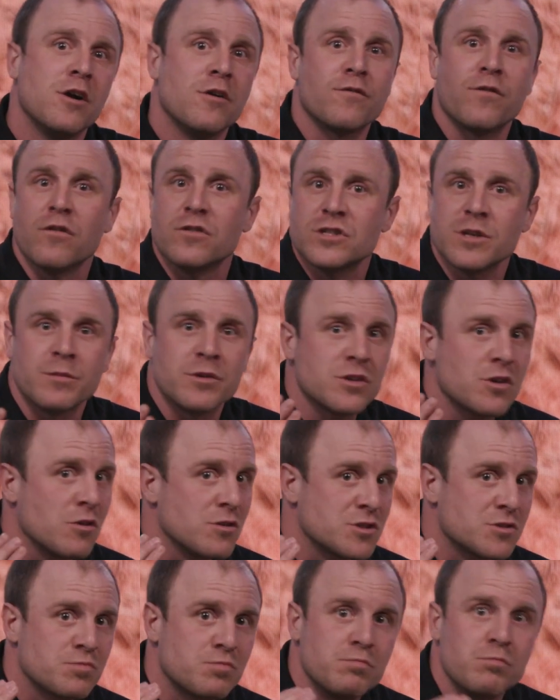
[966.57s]
for some of
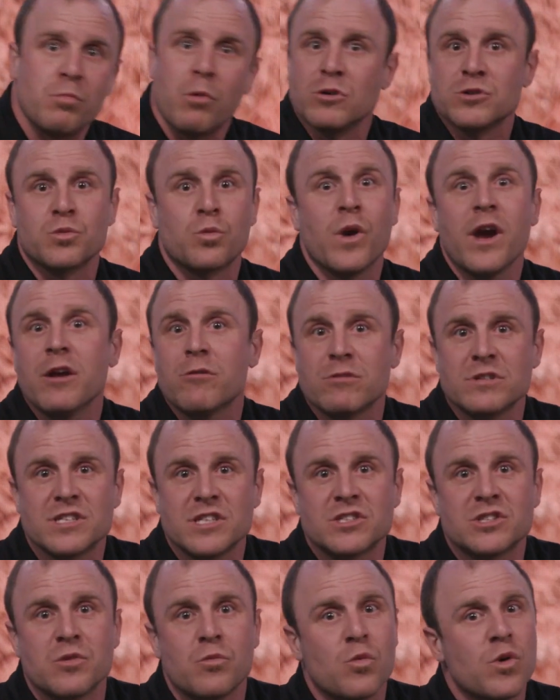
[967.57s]
those most
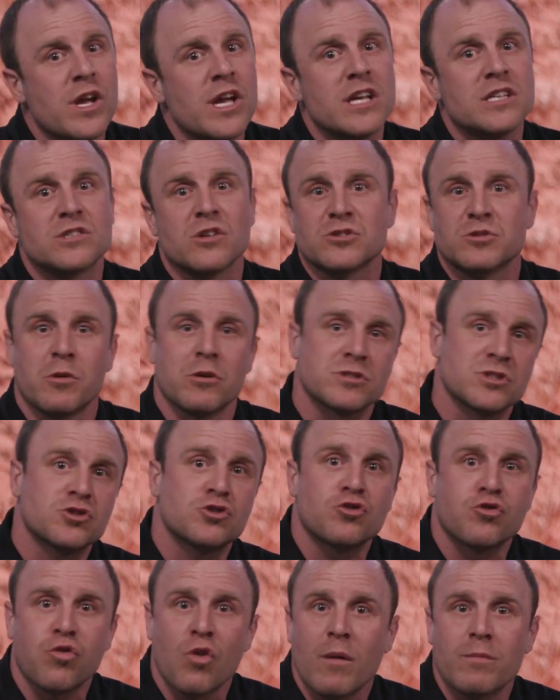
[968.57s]
weed-resistant weeds, those most
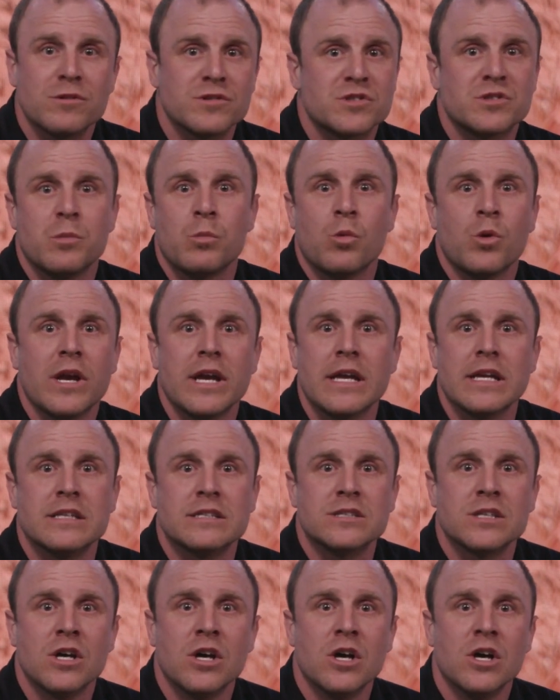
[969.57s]
troublesome
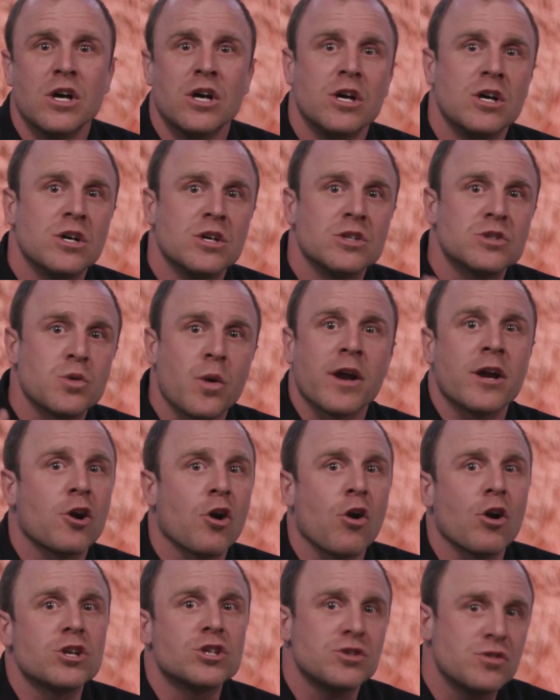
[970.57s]
weeds. So I
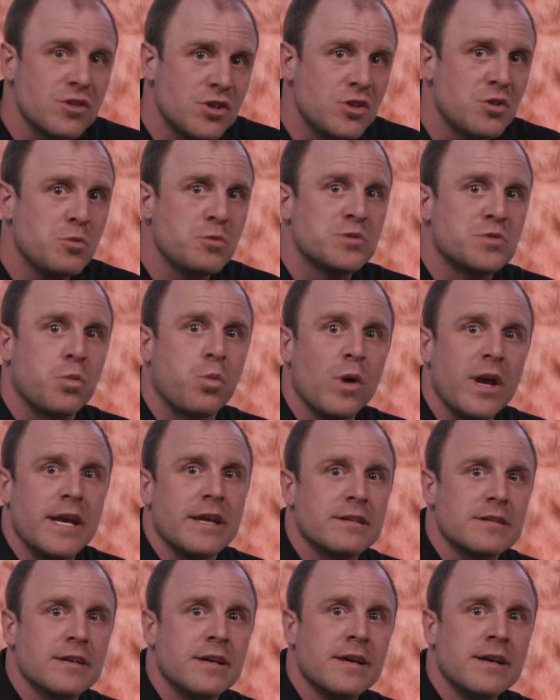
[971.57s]
encourage you to use
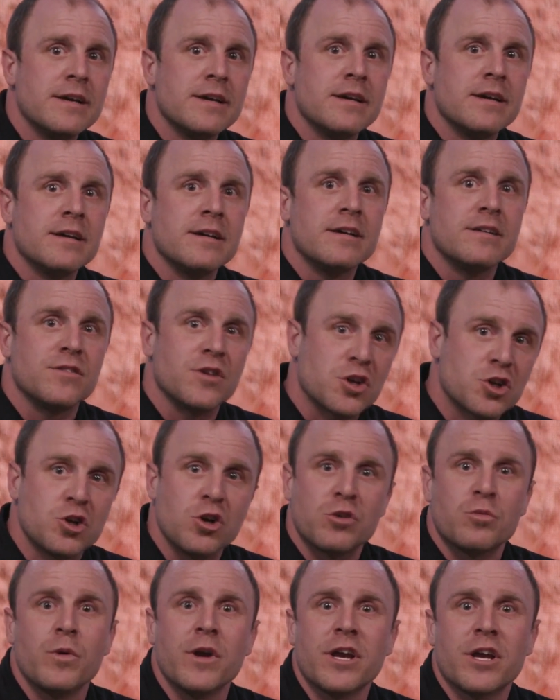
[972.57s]
wheat, the
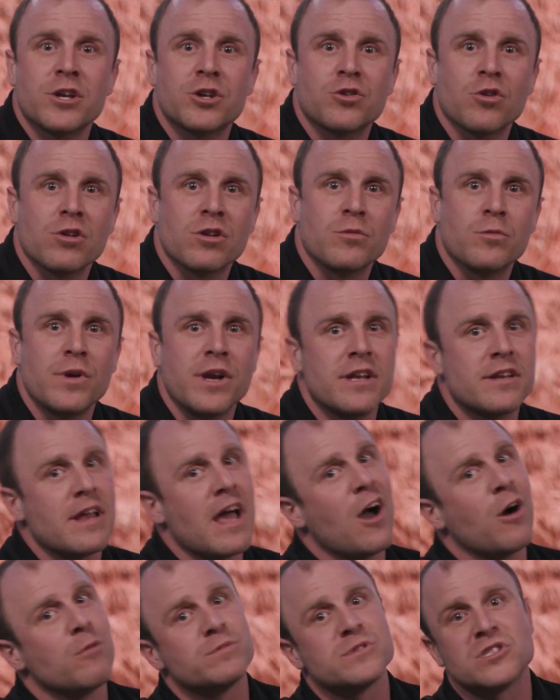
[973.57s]
good weed controlling wheat, to
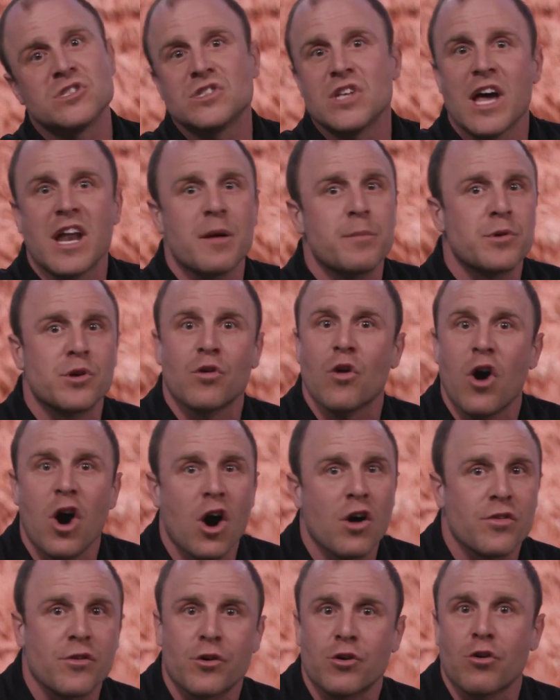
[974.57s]
help set up your
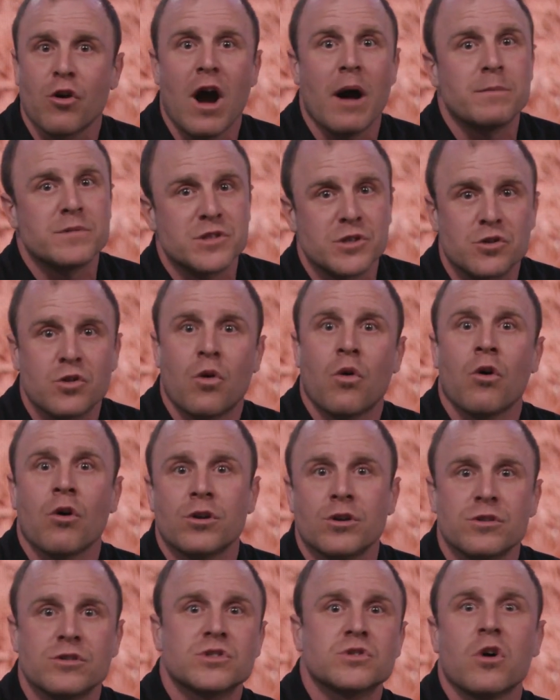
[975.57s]
other crops, your
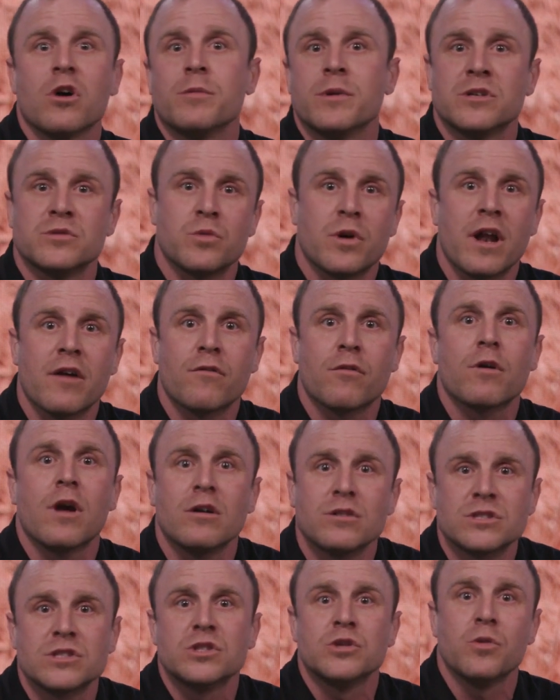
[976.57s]
corn, your soybeans, whatever
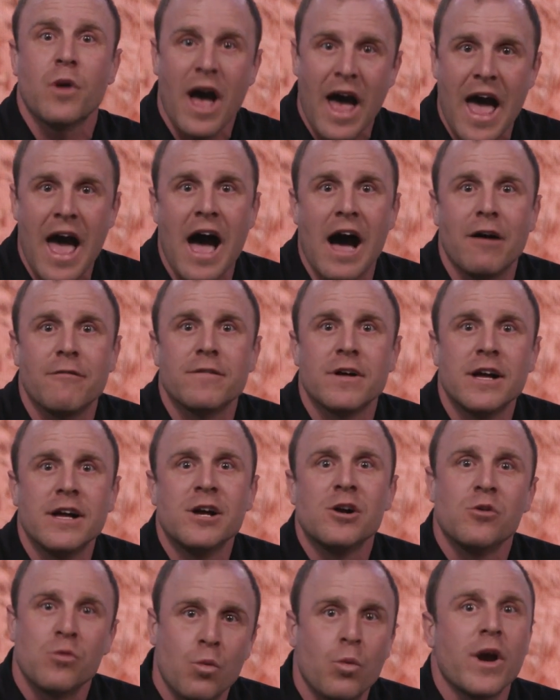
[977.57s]
else you have.
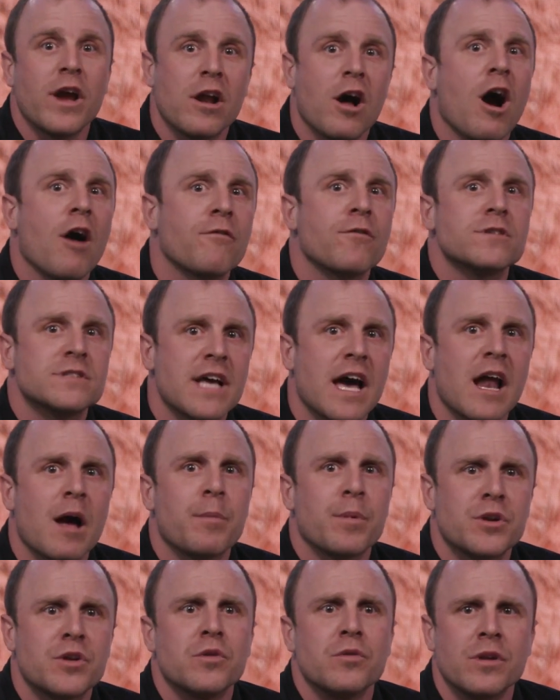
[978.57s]
Wheat offers that
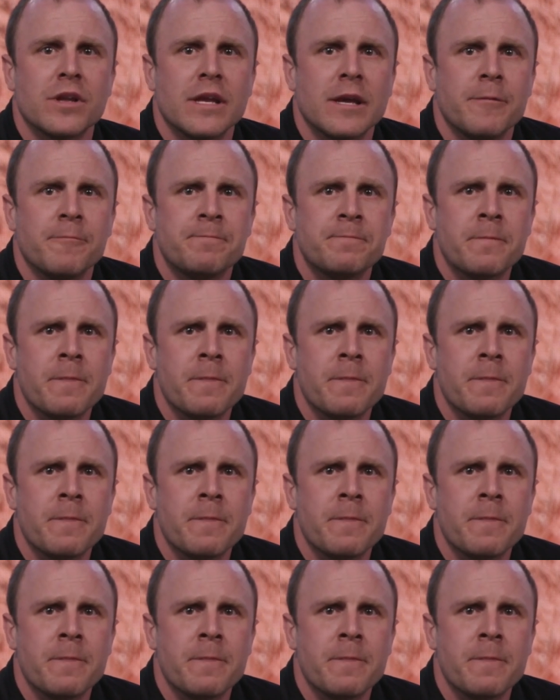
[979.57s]
opportunity.